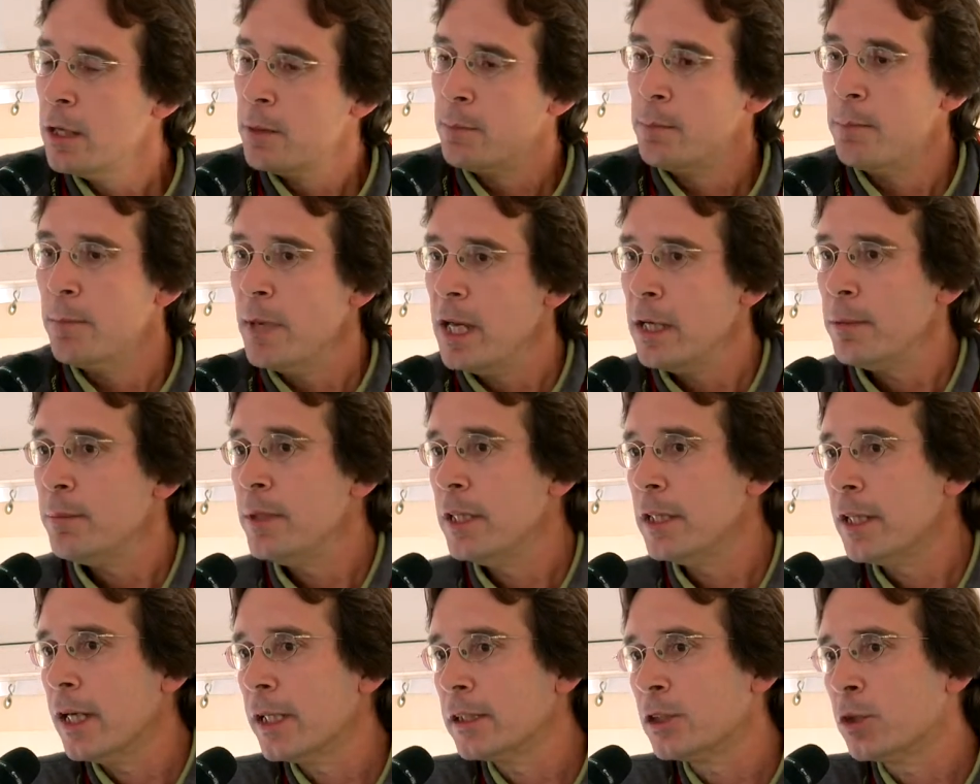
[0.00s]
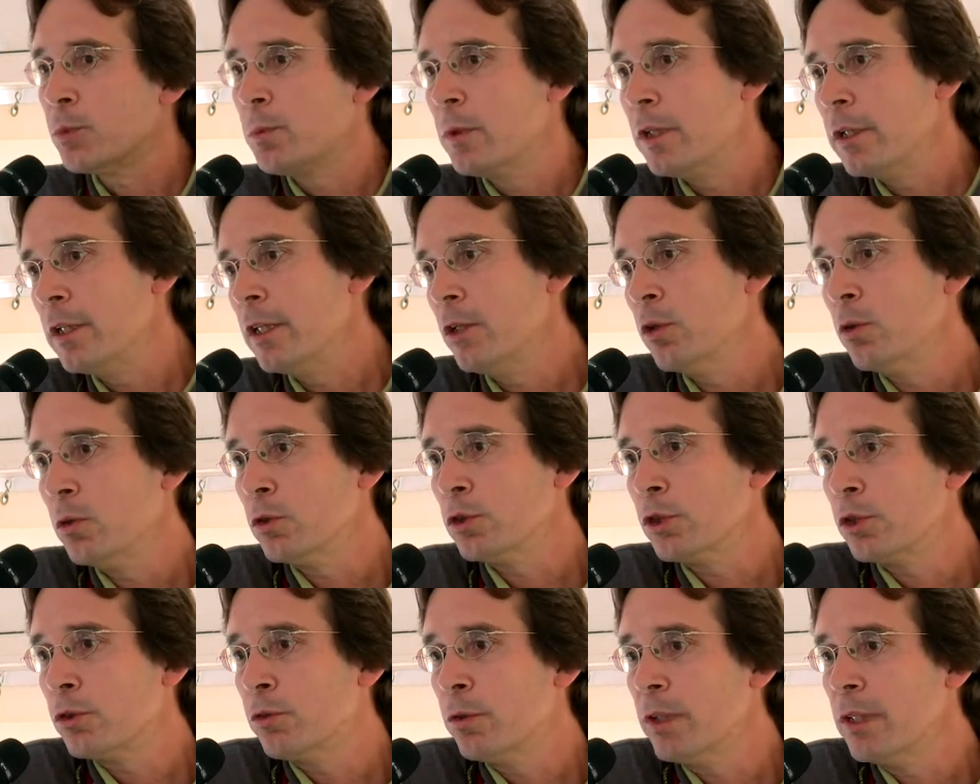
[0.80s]
Maybe that's where the
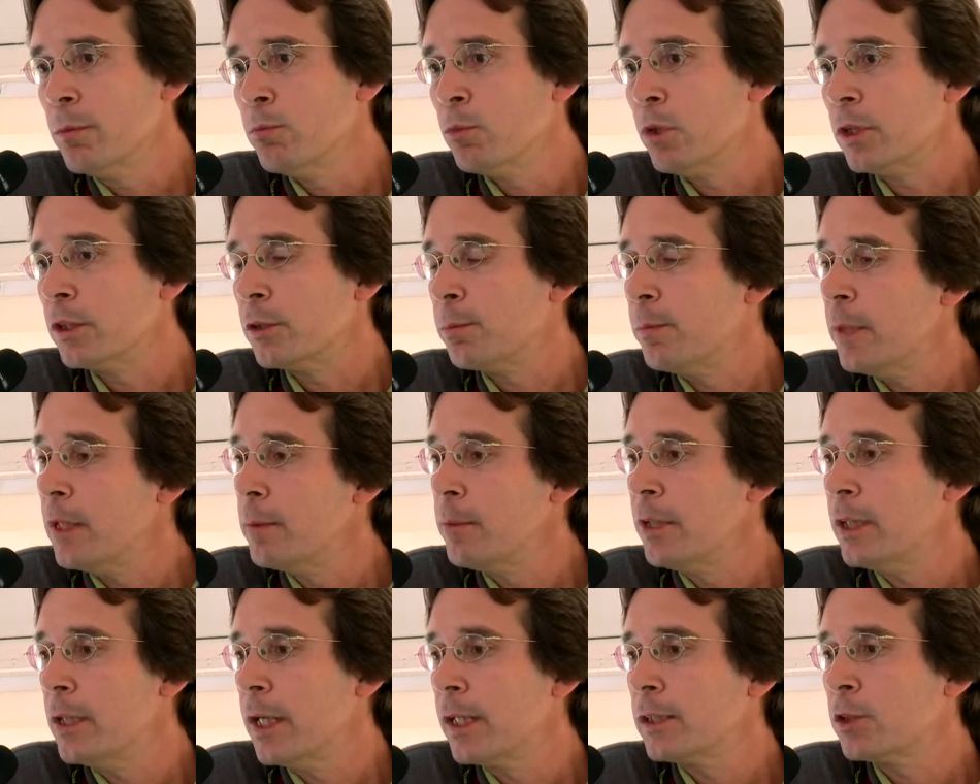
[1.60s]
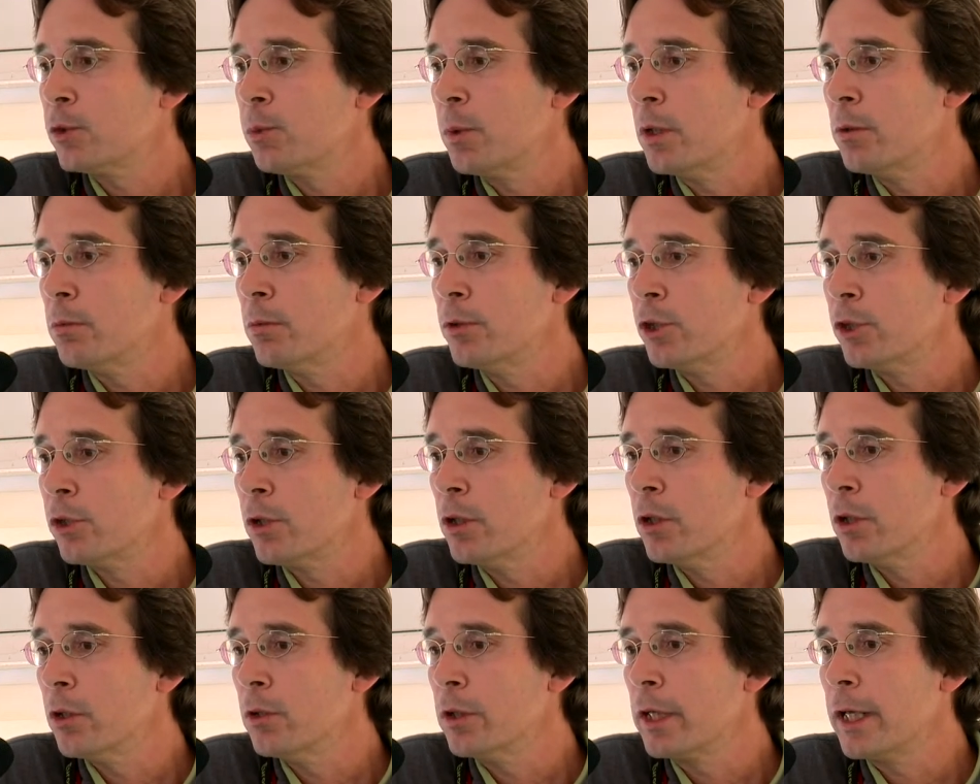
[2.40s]
old stream was. Maybe that's where we
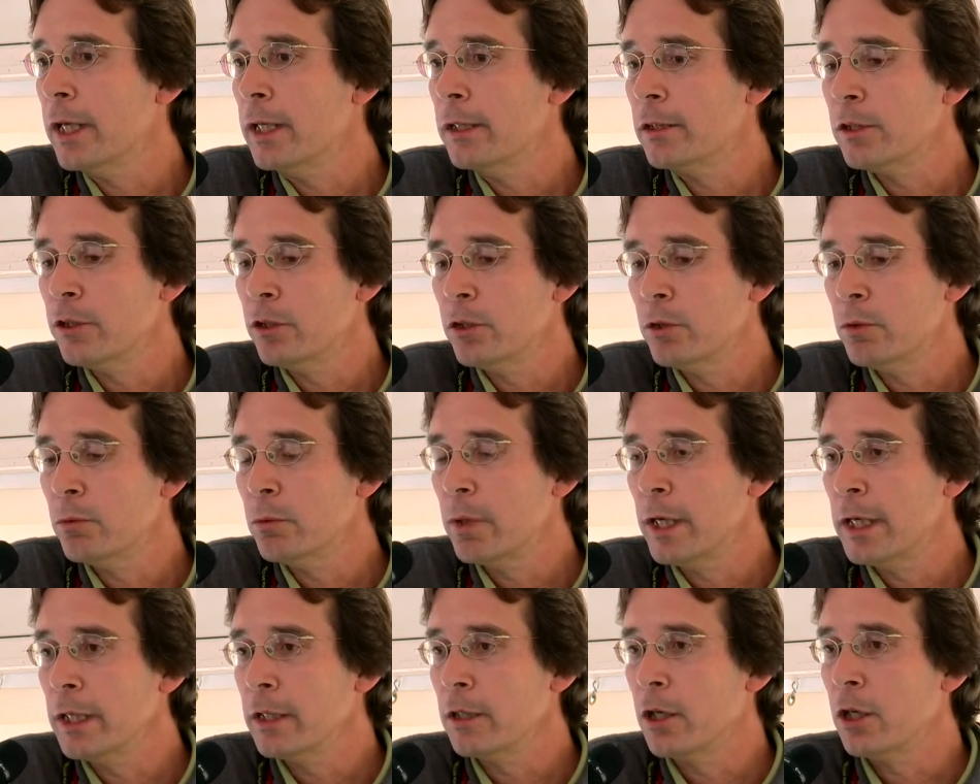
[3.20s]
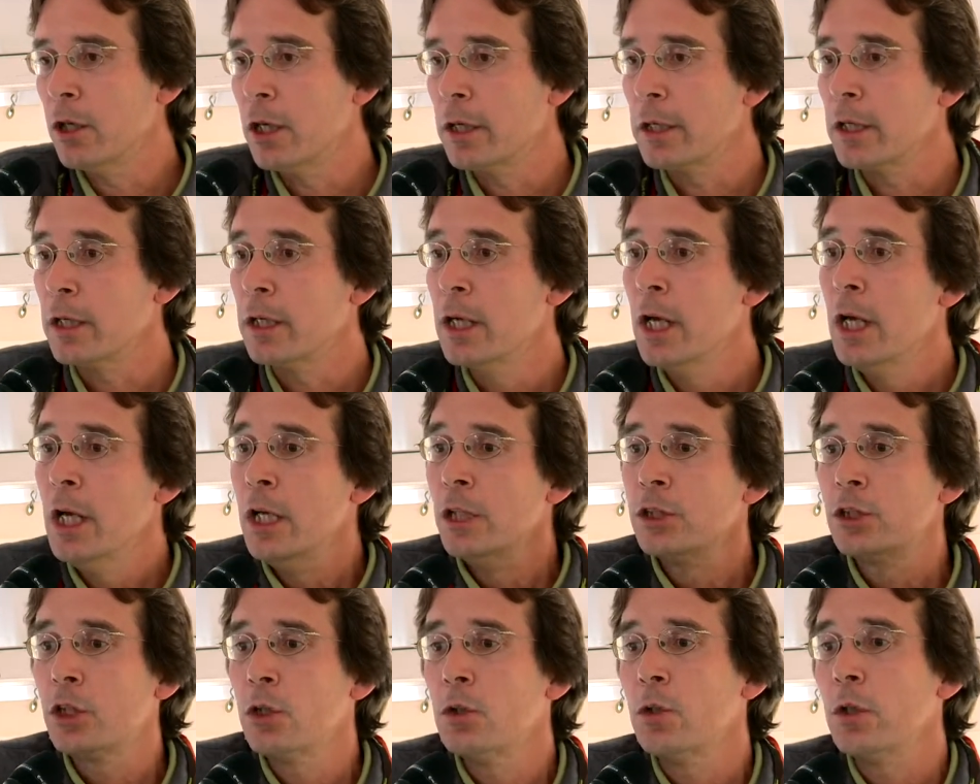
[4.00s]
should locate the new rain garden.
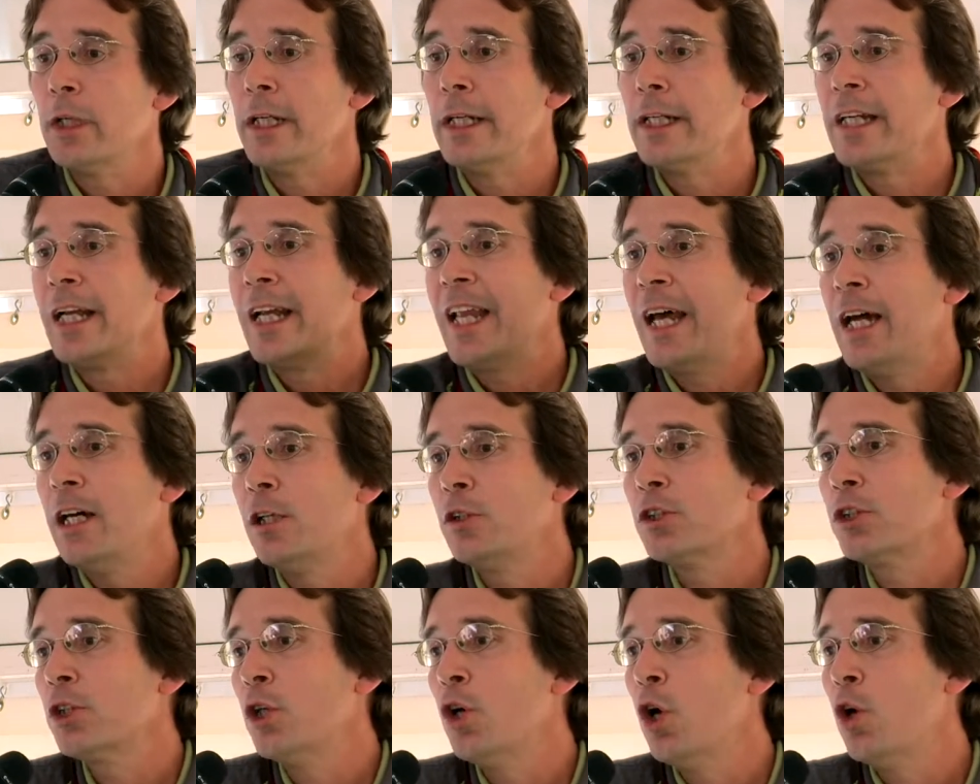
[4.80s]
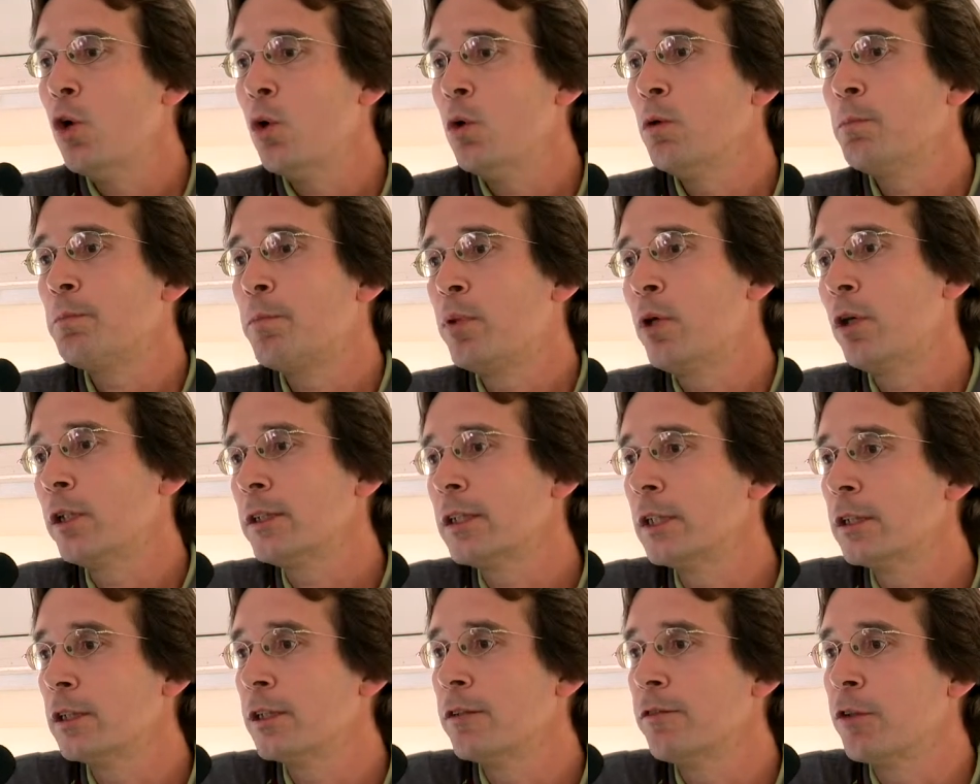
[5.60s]
So it allows a whole
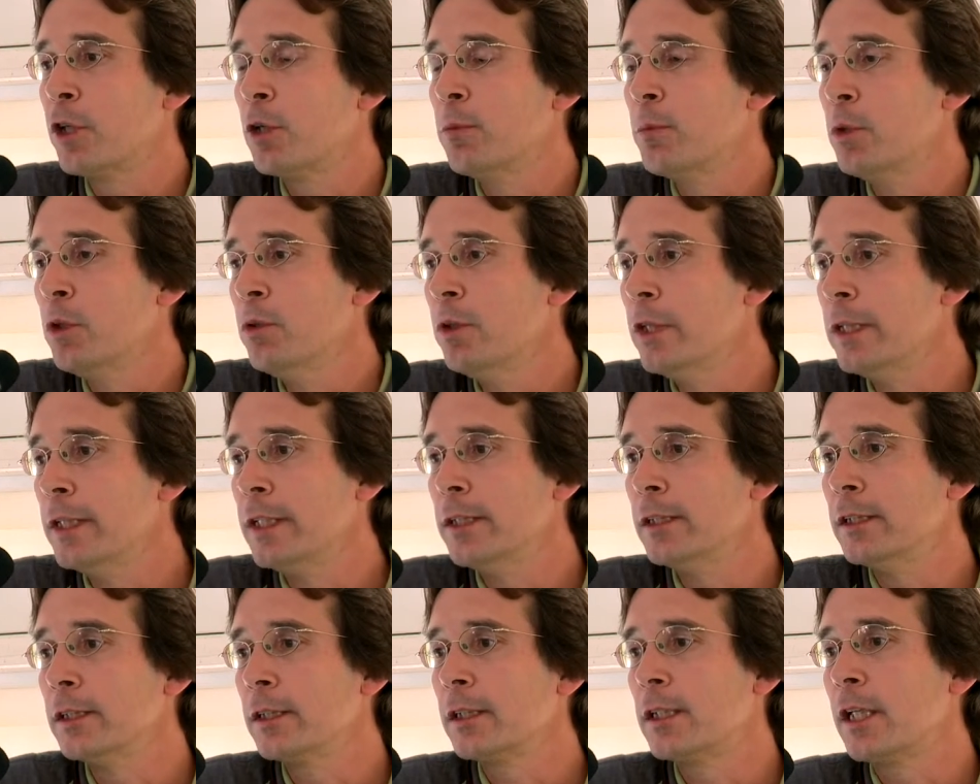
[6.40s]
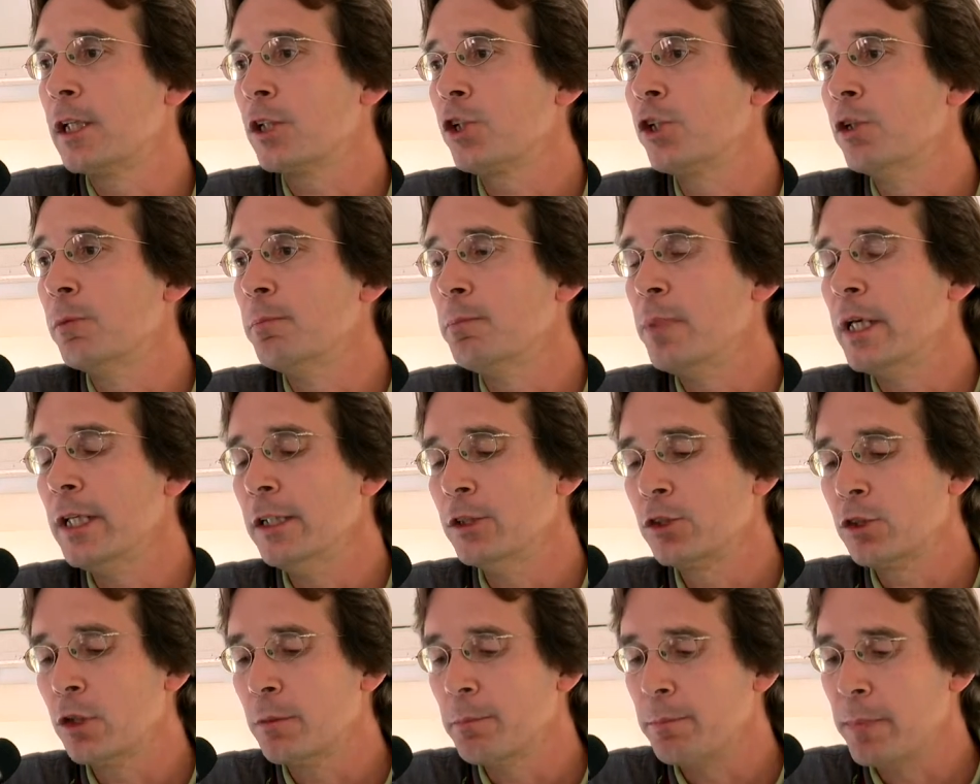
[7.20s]
process of community discussion
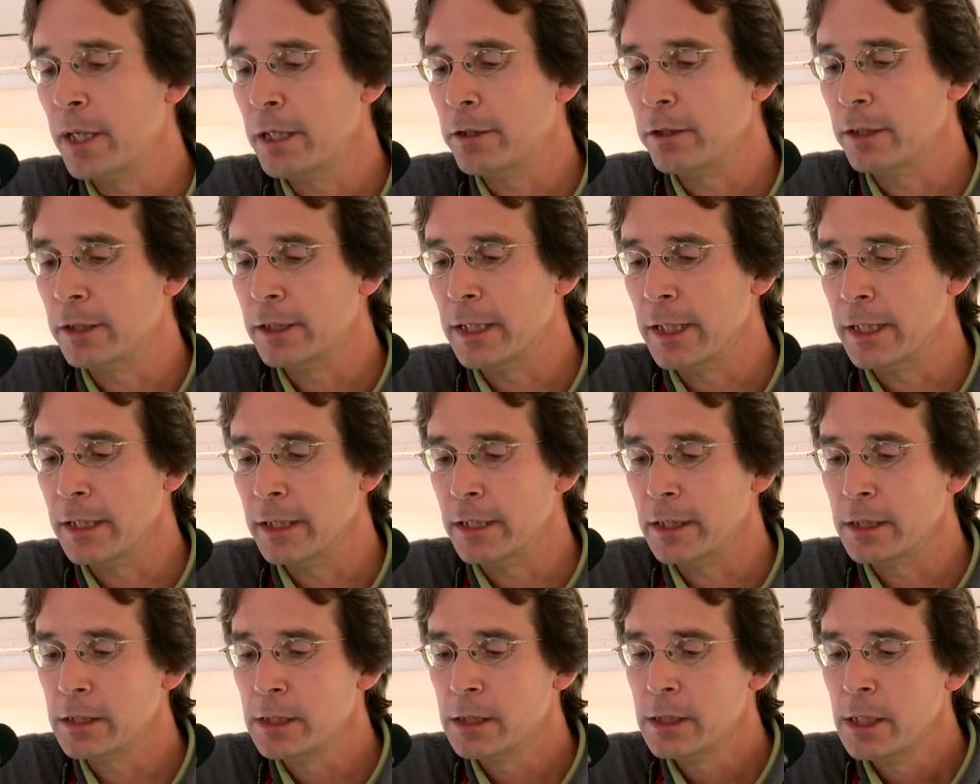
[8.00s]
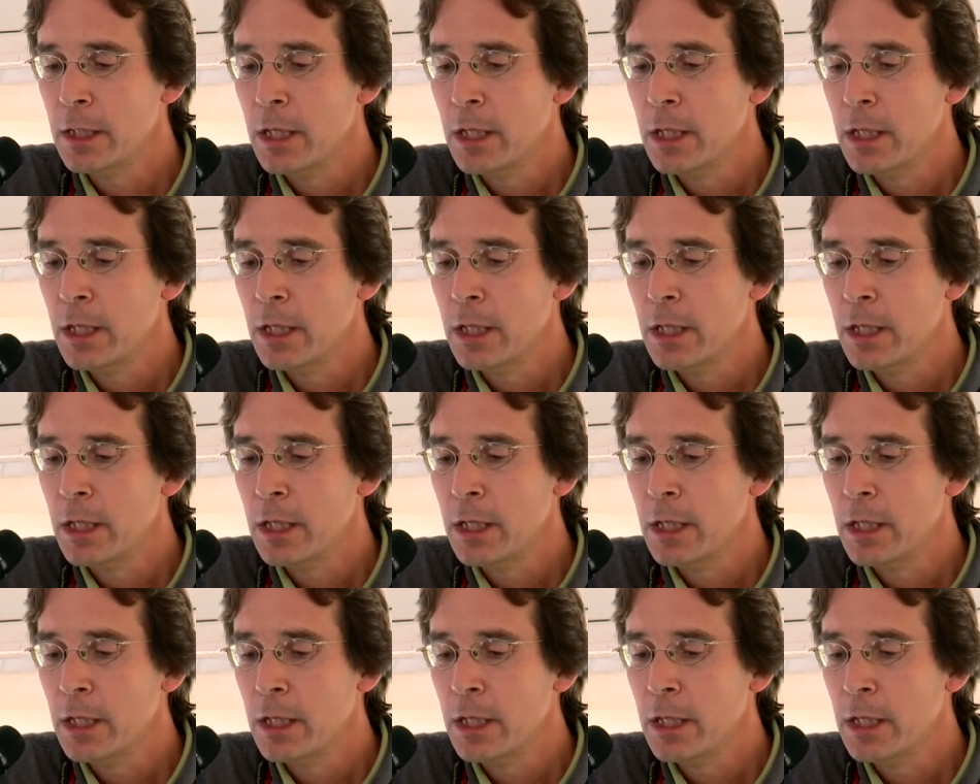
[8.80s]
based on better data.